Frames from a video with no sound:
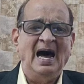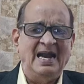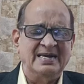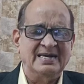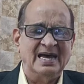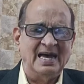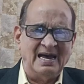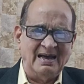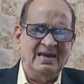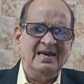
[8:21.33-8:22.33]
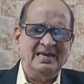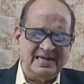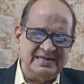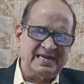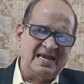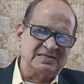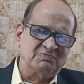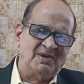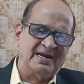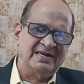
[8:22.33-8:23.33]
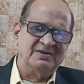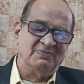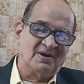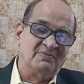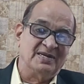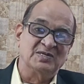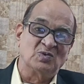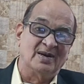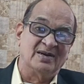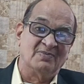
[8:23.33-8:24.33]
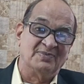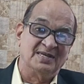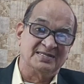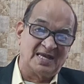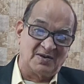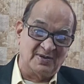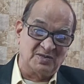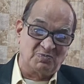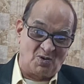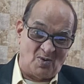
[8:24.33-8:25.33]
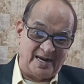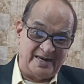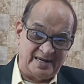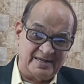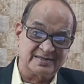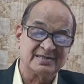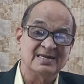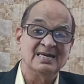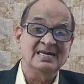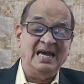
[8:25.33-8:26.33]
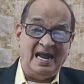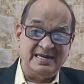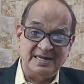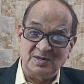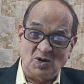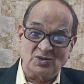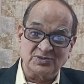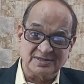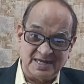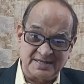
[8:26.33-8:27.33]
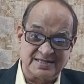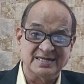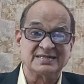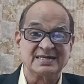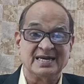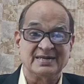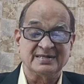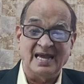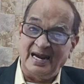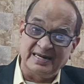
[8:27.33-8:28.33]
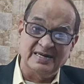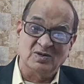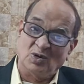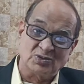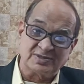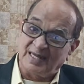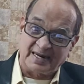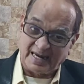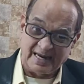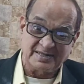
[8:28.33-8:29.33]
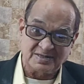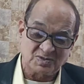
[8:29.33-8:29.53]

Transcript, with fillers: And uh, he takes money from each one of these service providers. And he knows the seasons and he knows the rates.